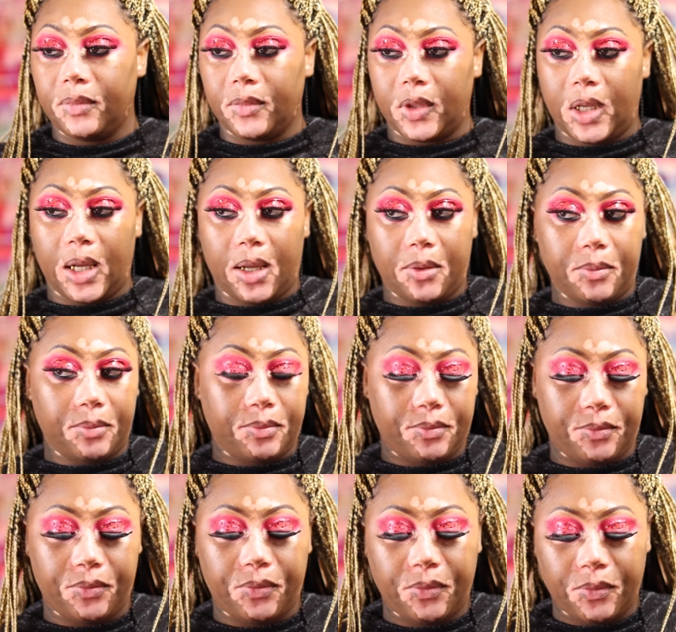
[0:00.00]
Okay,
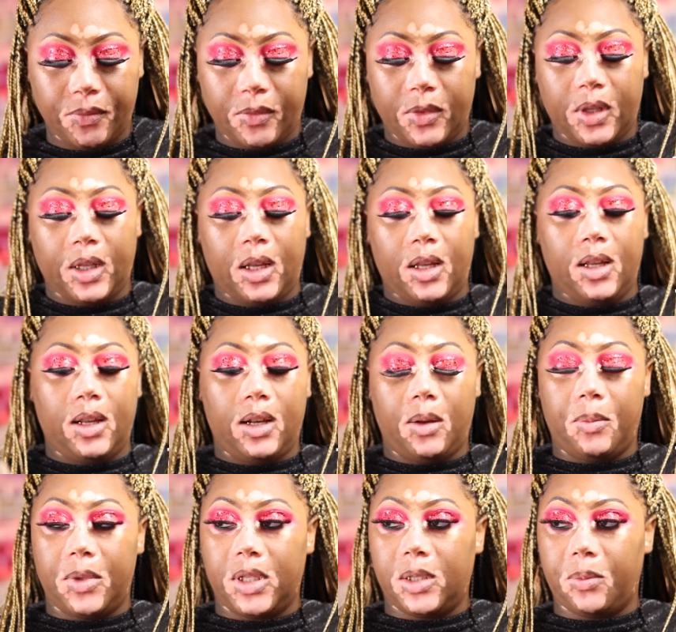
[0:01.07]

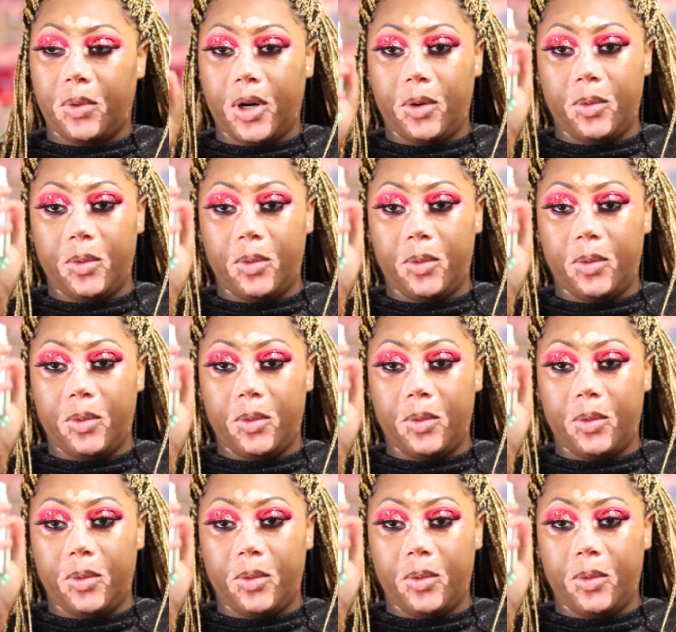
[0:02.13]
I'm gonna spray